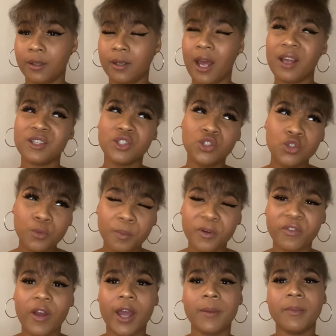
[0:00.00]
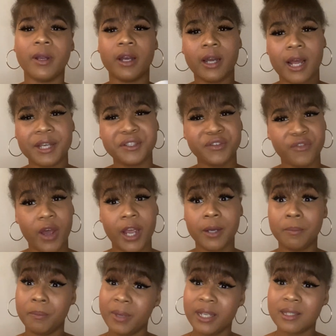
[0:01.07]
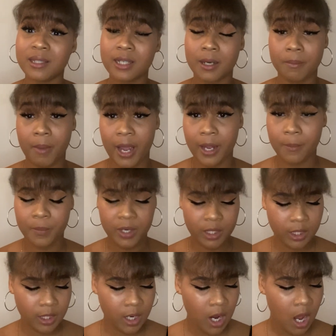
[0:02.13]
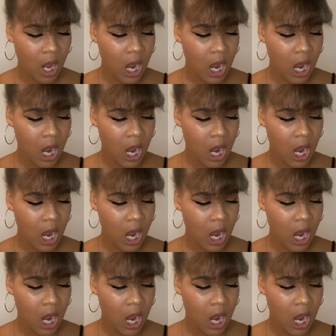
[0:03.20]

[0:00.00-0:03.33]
not super fine, but a nice fine mist in my opinion.